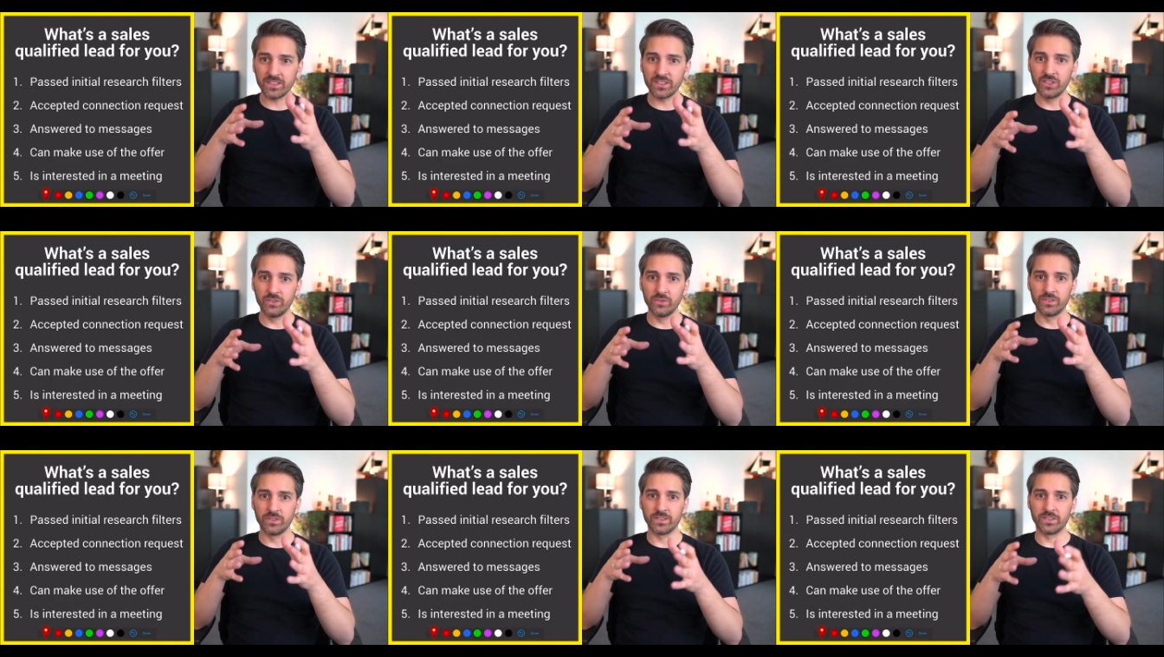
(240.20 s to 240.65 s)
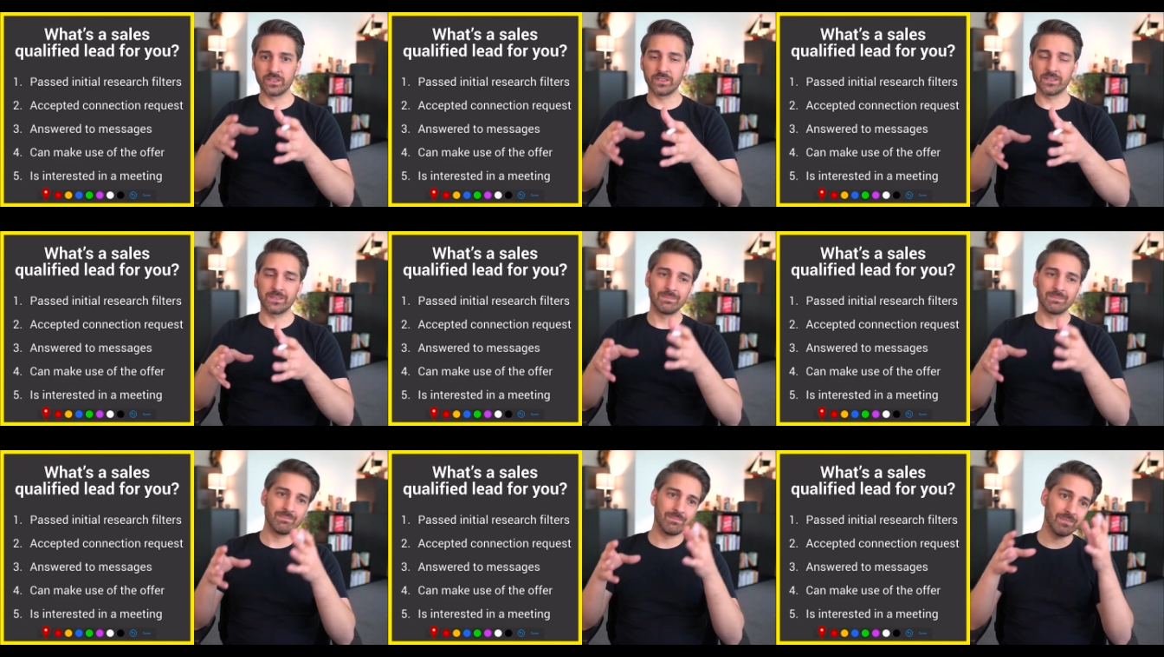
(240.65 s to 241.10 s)
use it,
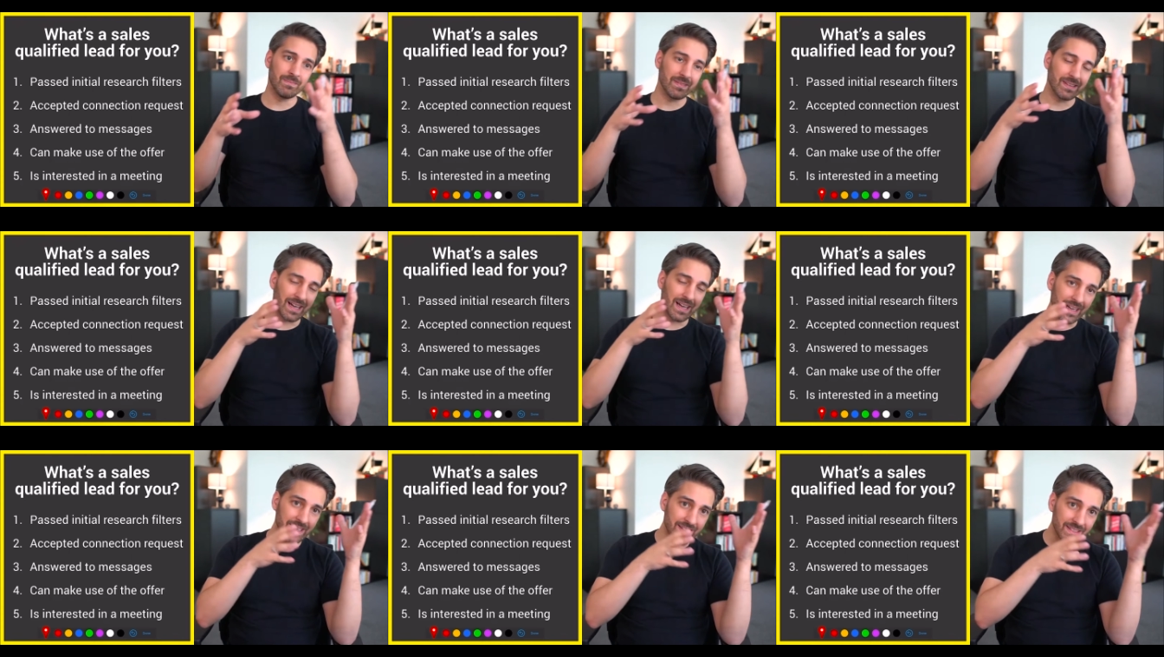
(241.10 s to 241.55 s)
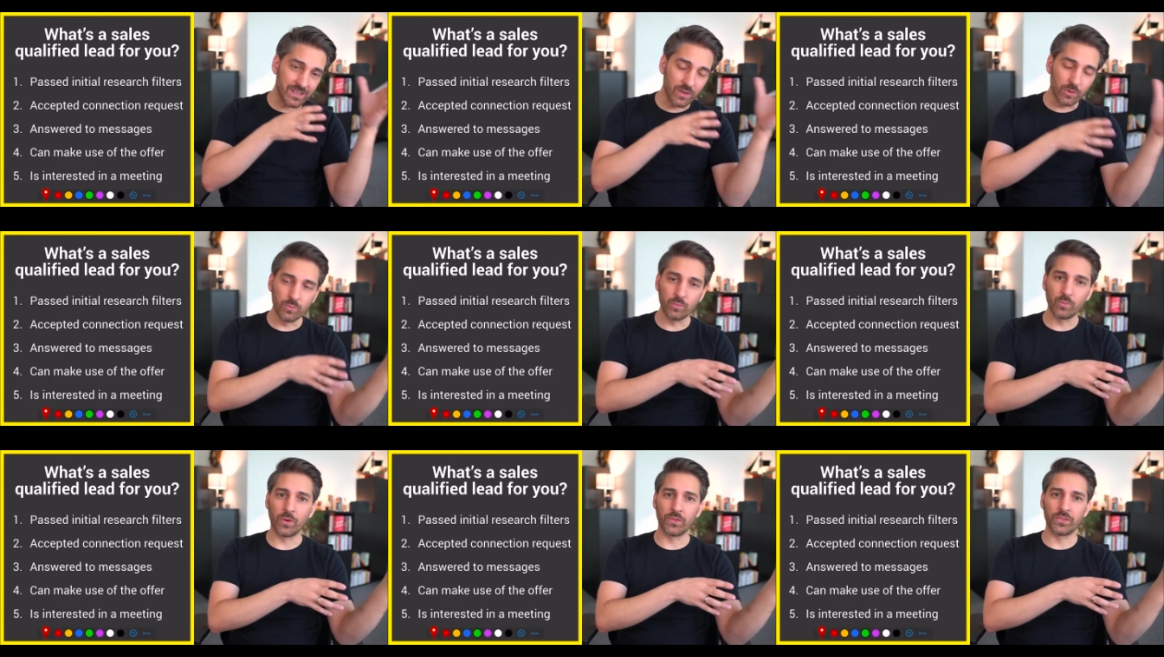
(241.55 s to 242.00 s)
I
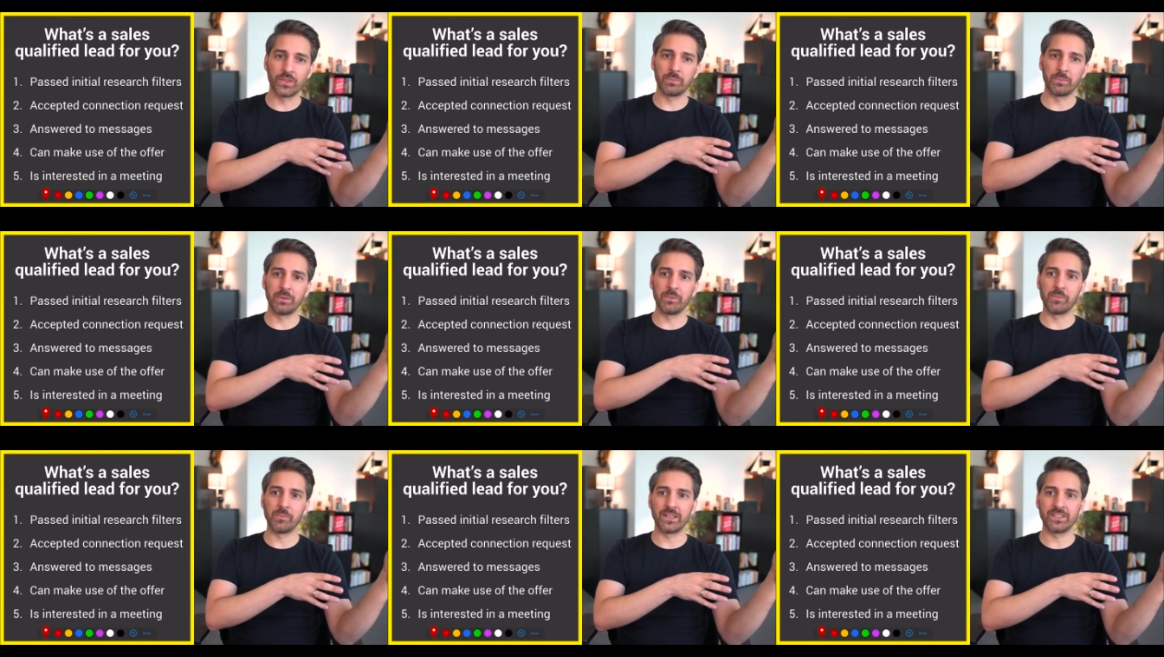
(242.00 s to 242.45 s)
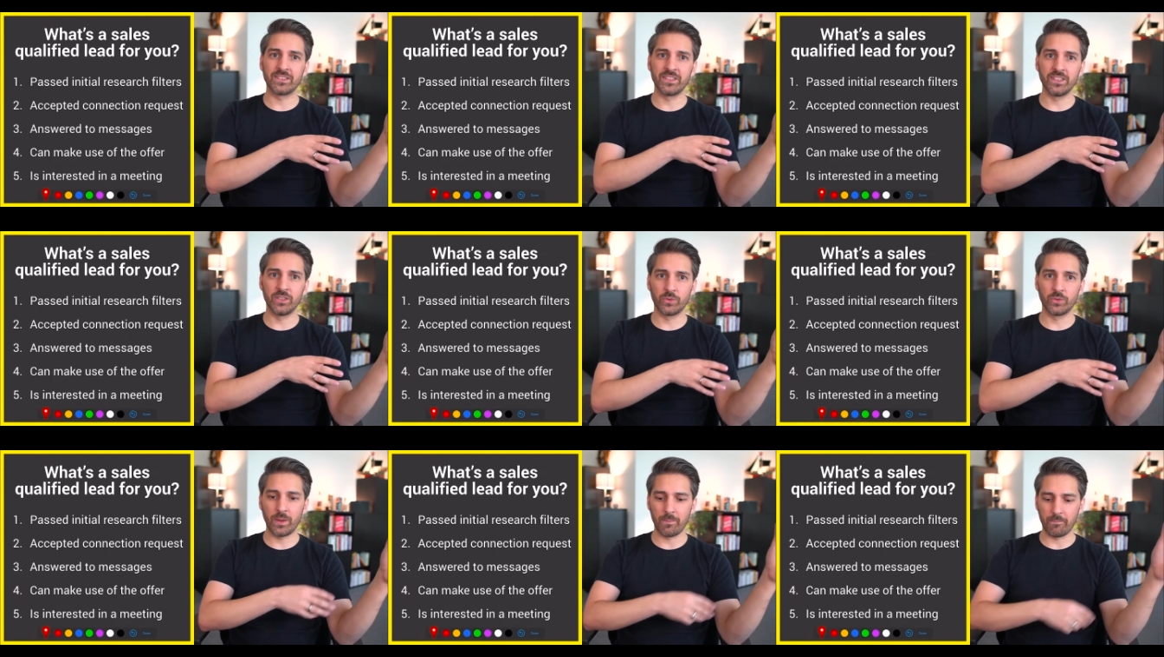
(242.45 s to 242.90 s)
don't want them in my C
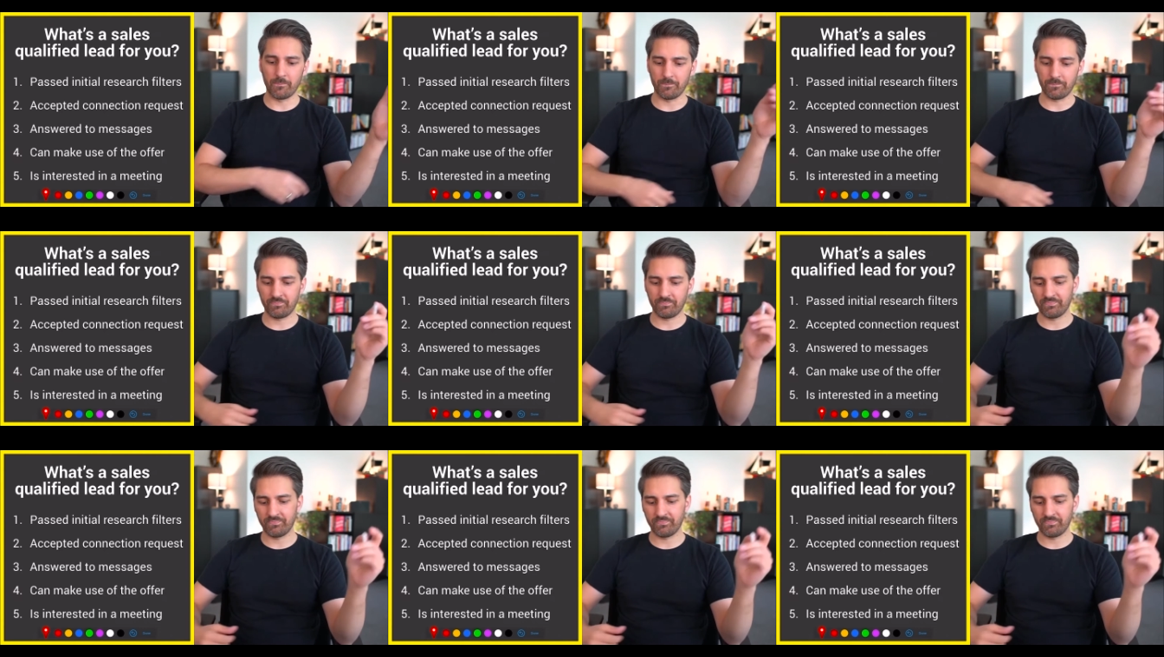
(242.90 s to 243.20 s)
R M.